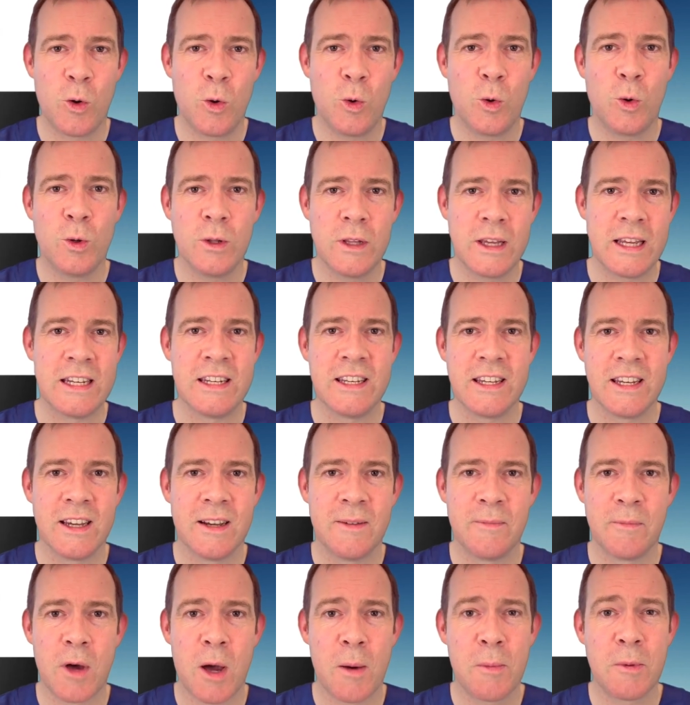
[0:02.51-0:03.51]
All
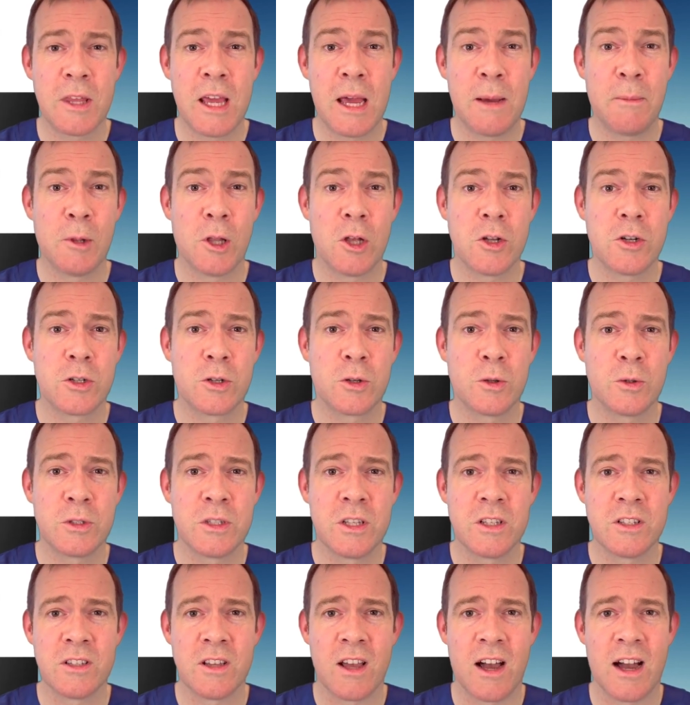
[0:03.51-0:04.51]
India Ophthalmological
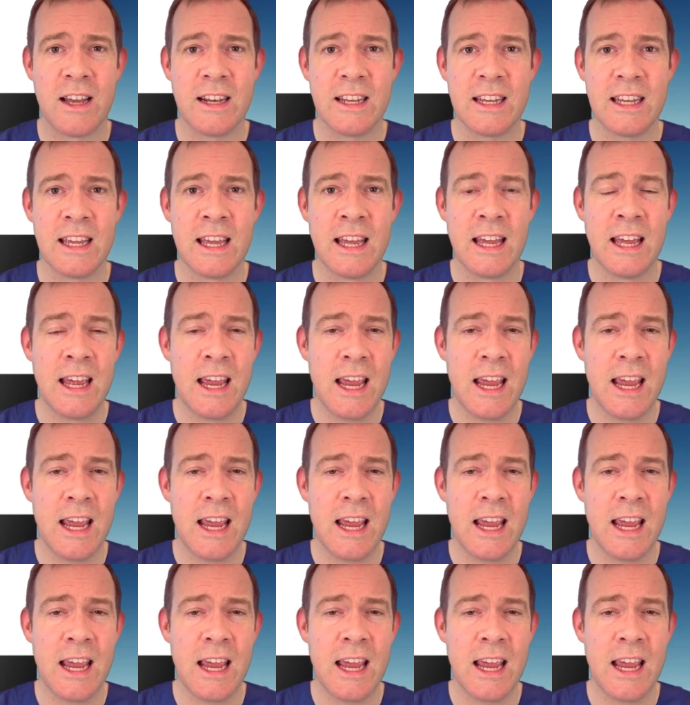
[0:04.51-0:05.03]
Society